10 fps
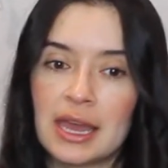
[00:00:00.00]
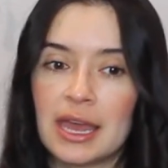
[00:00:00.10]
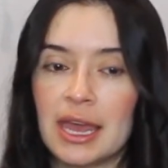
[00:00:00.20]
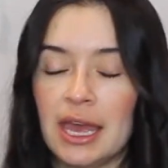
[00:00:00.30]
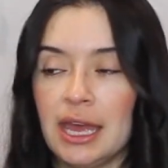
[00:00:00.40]

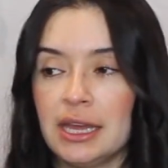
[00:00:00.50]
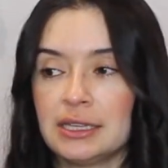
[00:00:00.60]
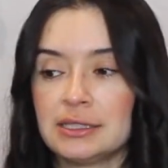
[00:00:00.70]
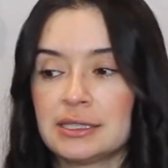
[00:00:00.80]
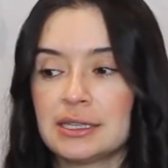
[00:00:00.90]

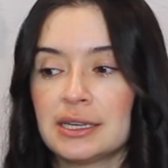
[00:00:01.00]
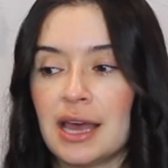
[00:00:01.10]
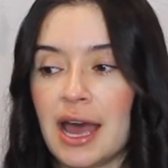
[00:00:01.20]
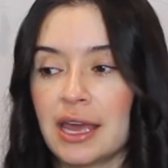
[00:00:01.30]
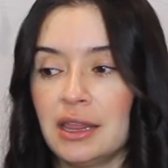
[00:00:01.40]
and
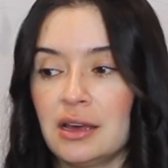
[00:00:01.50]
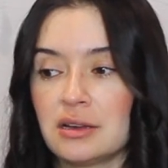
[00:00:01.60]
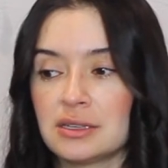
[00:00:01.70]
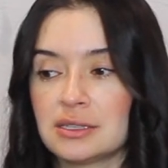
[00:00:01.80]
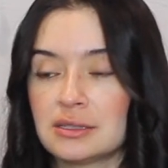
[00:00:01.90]
I
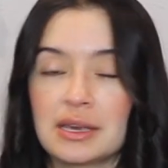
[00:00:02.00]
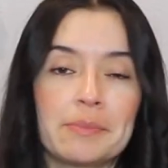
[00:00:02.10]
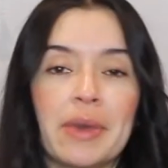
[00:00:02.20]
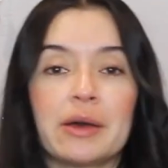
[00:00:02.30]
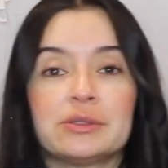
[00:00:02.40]
lost
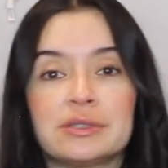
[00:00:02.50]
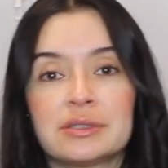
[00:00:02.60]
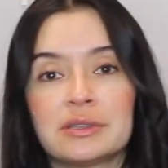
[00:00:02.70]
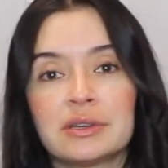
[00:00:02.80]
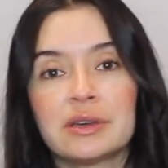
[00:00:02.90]
10
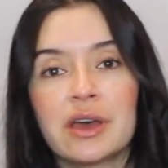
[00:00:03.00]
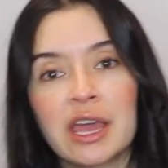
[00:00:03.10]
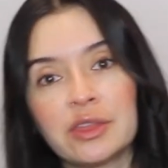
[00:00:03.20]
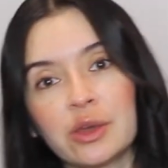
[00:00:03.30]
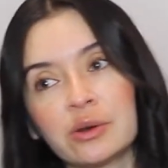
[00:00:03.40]
pounds
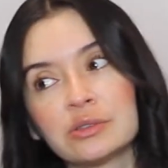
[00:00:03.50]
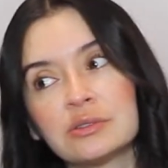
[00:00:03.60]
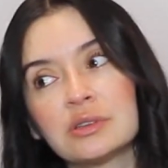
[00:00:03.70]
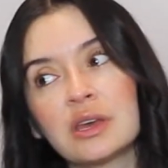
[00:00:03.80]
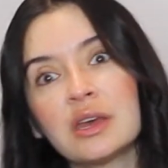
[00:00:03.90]
in
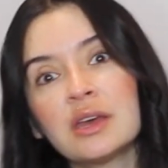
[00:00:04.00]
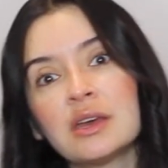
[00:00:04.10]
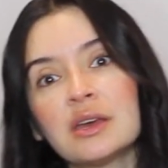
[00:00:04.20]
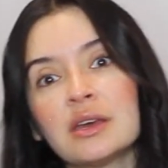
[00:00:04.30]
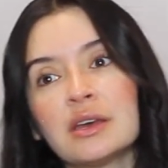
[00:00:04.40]
those
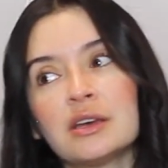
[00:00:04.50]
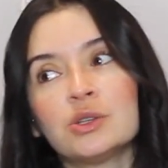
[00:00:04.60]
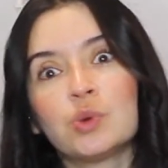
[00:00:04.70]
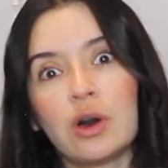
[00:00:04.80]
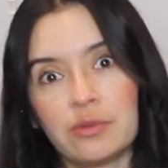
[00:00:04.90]

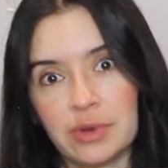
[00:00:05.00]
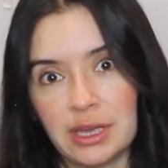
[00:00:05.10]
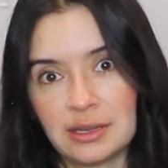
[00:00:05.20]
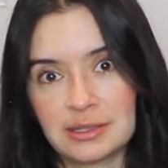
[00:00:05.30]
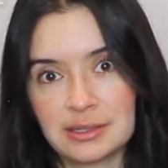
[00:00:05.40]
12
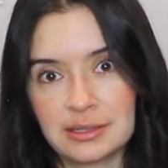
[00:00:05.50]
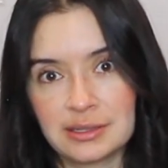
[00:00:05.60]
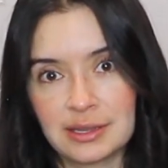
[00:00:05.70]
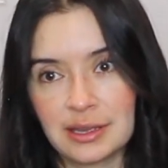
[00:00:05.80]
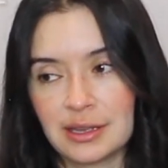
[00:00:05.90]

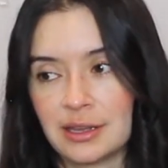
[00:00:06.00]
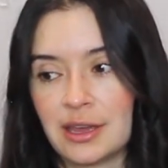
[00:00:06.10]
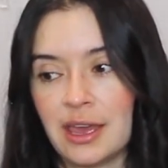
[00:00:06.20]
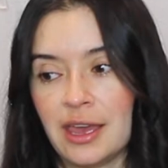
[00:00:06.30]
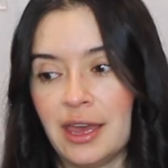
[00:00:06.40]
weeks,
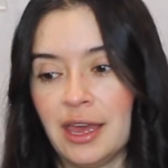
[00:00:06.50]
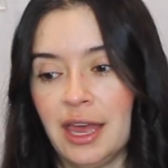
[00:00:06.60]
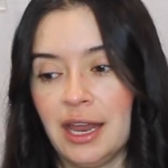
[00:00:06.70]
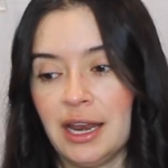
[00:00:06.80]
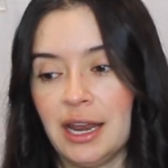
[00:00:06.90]

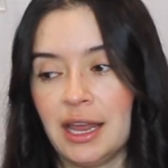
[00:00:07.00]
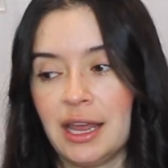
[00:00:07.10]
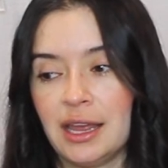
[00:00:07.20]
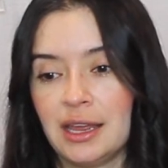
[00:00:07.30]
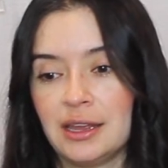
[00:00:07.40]
and
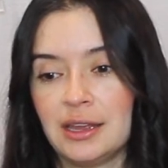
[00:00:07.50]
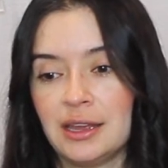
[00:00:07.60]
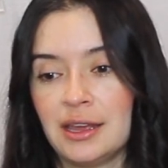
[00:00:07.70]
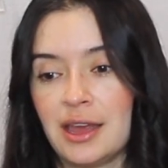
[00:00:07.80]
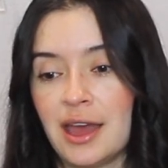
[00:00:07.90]

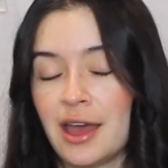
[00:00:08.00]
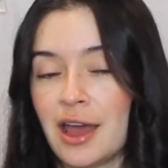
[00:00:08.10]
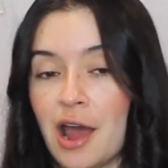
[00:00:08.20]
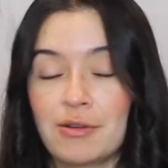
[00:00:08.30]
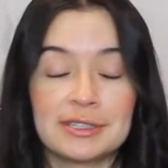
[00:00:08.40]

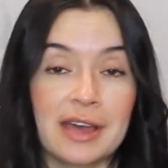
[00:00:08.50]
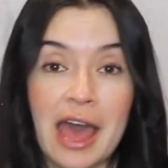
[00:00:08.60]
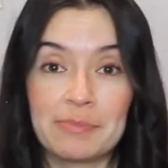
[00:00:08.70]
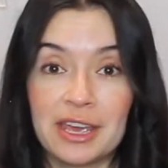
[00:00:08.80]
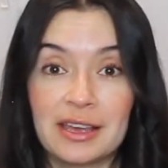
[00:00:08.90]
I was the
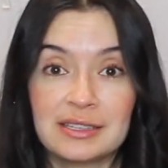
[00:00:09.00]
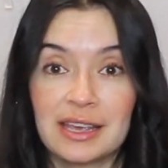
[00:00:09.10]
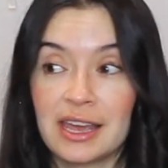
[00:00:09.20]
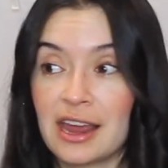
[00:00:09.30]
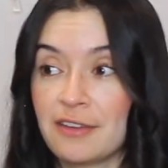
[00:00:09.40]
happiest,
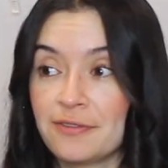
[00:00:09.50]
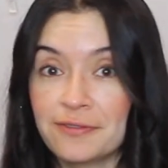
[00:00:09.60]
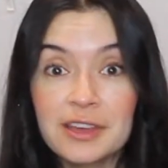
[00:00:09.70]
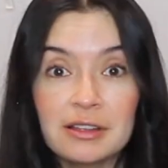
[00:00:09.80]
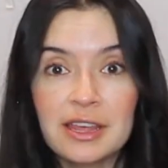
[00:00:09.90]
and I
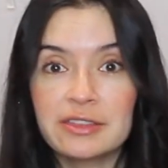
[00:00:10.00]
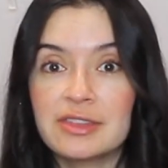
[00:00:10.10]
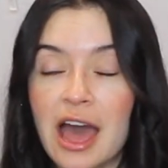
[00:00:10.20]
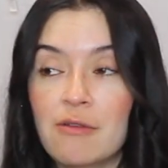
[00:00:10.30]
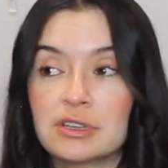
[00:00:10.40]
feel that
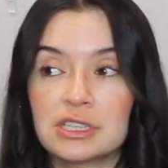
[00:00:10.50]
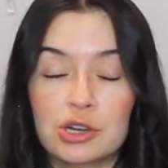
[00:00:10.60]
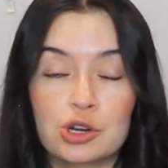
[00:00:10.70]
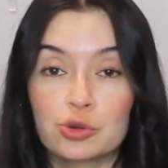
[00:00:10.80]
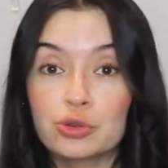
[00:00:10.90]
that was a
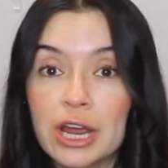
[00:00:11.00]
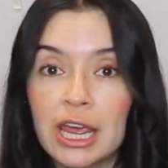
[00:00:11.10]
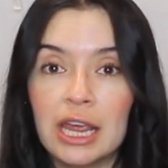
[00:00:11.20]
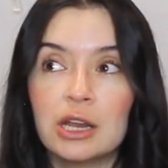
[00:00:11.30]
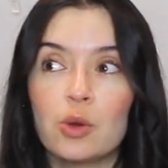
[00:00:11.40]

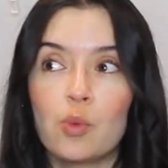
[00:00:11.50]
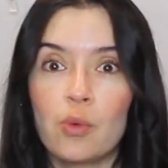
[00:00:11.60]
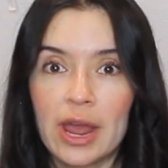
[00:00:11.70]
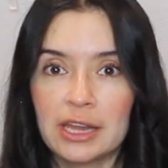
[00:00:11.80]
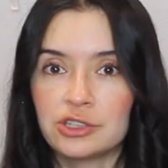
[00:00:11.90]
great
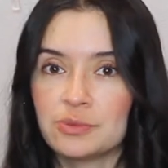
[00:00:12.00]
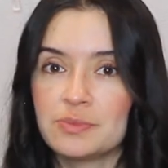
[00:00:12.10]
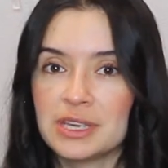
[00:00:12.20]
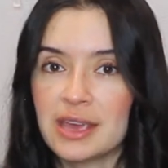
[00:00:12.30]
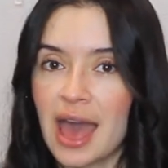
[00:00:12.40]
way to
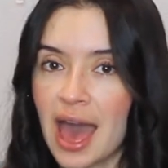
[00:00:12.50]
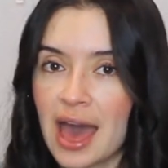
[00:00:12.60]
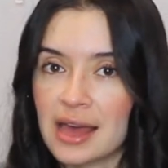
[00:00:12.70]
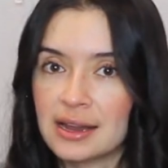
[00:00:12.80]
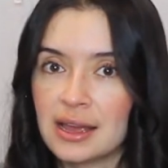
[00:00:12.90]
be
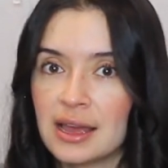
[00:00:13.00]
at.